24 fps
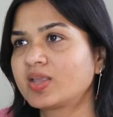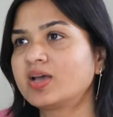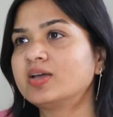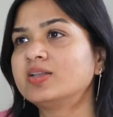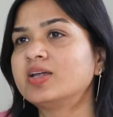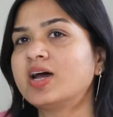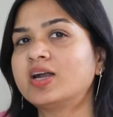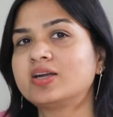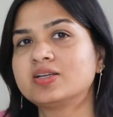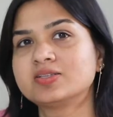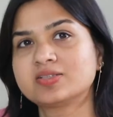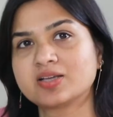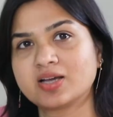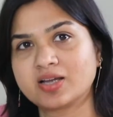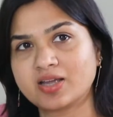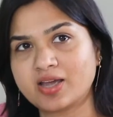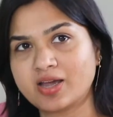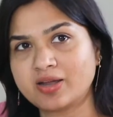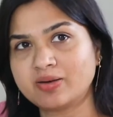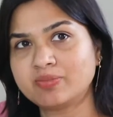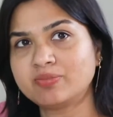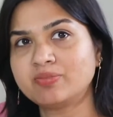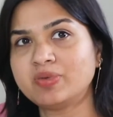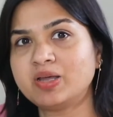that is
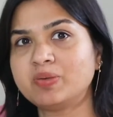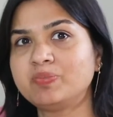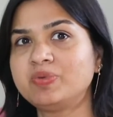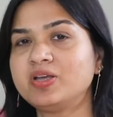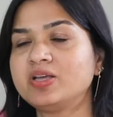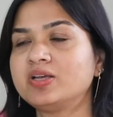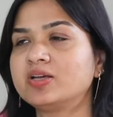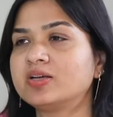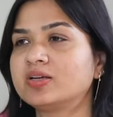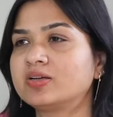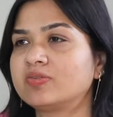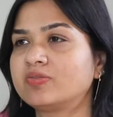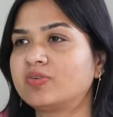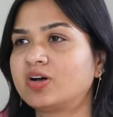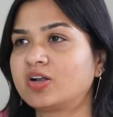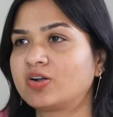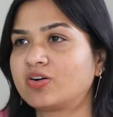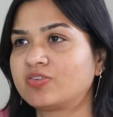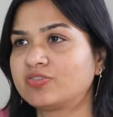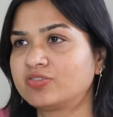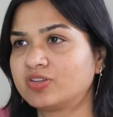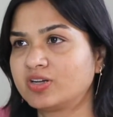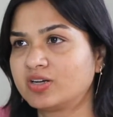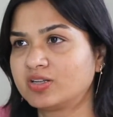again maybe one
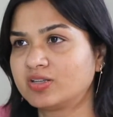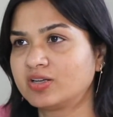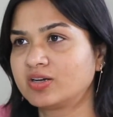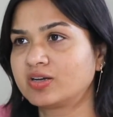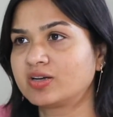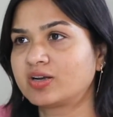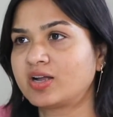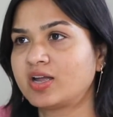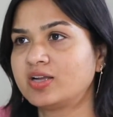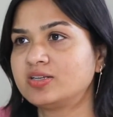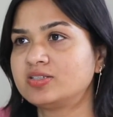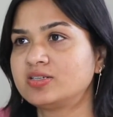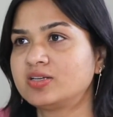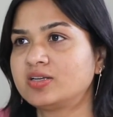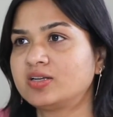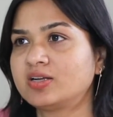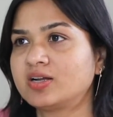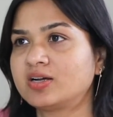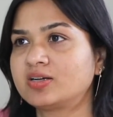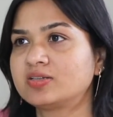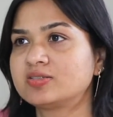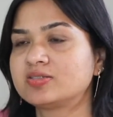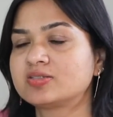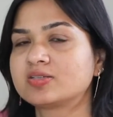of the other
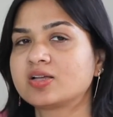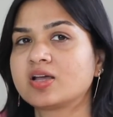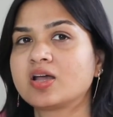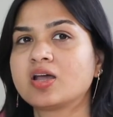criterias.